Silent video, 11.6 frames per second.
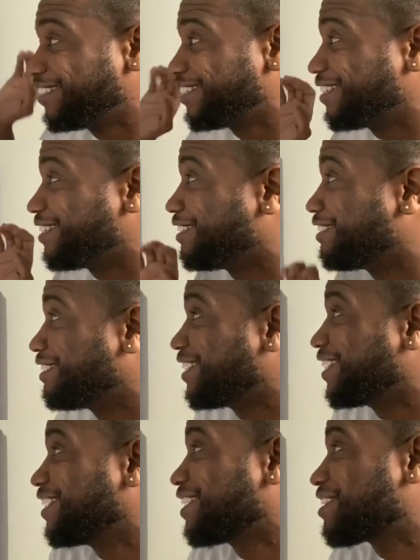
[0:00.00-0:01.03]
This flower
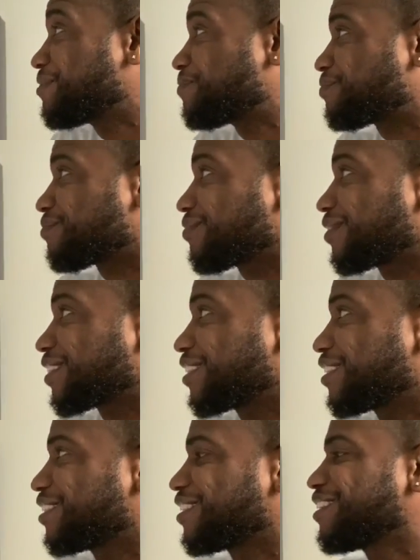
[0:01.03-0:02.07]
on the star, and the
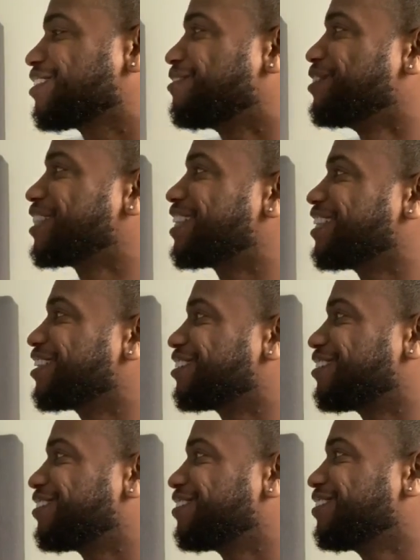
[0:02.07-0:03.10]
grinders with are the
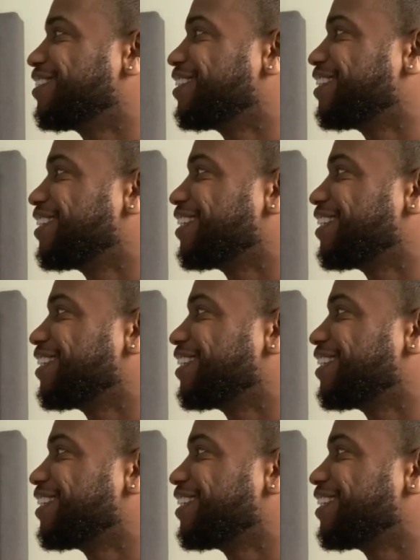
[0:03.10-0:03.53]
little, $20, and